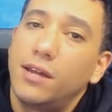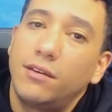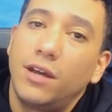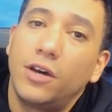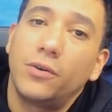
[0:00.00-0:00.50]

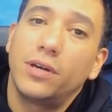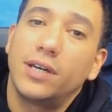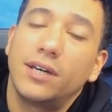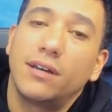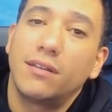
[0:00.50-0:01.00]
No,
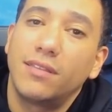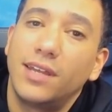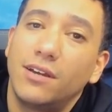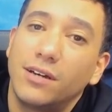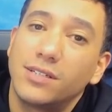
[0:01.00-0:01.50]
they're
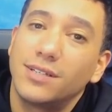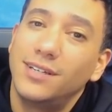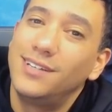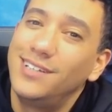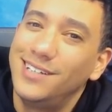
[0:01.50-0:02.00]
not.
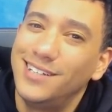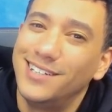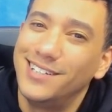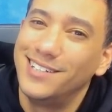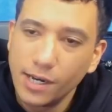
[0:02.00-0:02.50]

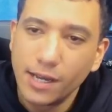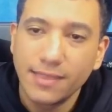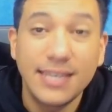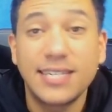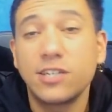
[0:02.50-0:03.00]

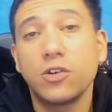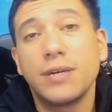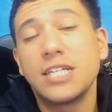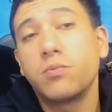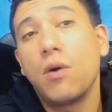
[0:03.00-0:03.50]
This is
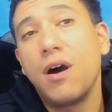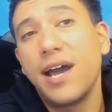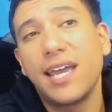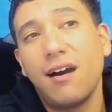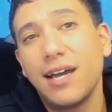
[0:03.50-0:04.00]
always
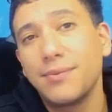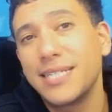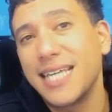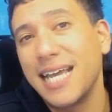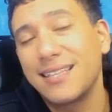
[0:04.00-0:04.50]
why I
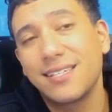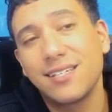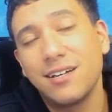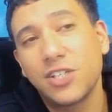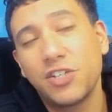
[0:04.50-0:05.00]
would take the
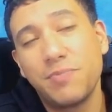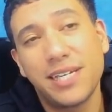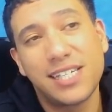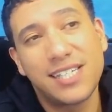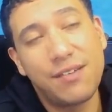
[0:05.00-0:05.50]
stance of
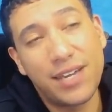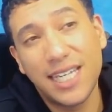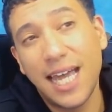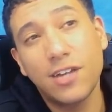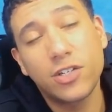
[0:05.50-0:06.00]
being a civic
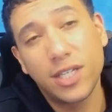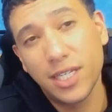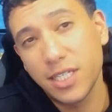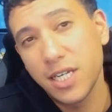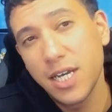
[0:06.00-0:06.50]

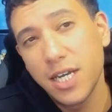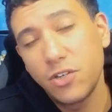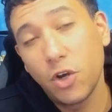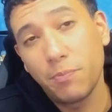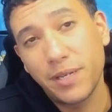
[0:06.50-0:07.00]
nationalist.
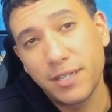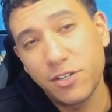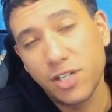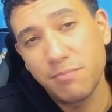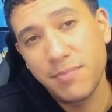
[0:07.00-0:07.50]
Not
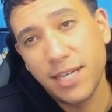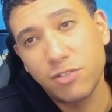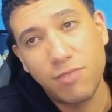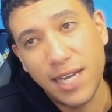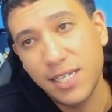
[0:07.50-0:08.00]
because I'm
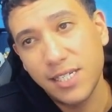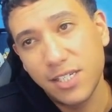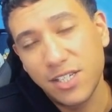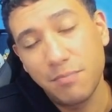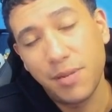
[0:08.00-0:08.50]
mixed race
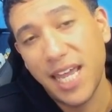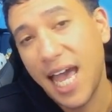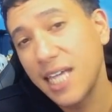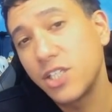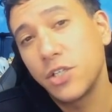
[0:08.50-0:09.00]
and simply
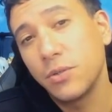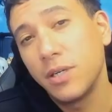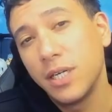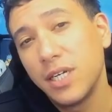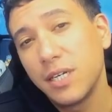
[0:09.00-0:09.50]
had to,
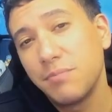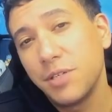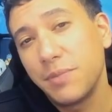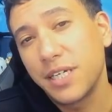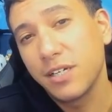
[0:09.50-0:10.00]

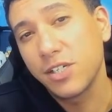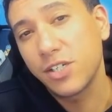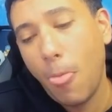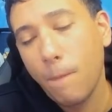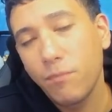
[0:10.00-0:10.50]
but
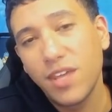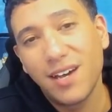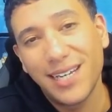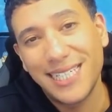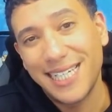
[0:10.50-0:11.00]
because the
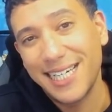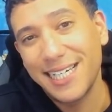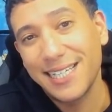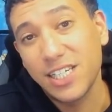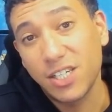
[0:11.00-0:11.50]
idea
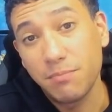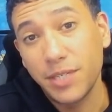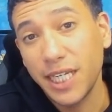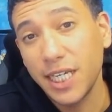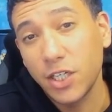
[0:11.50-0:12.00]
that
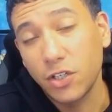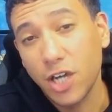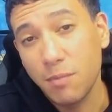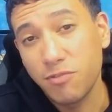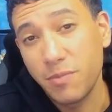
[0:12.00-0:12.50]
somebody could
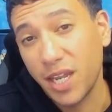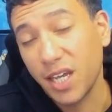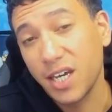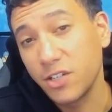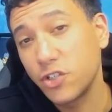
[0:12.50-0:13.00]
come from another
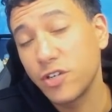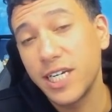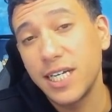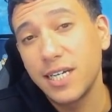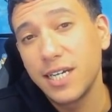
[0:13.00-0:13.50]

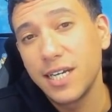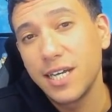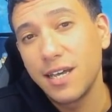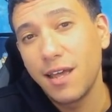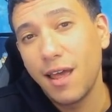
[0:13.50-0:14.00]
country
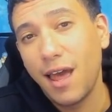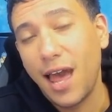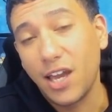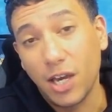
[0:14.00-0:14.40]
and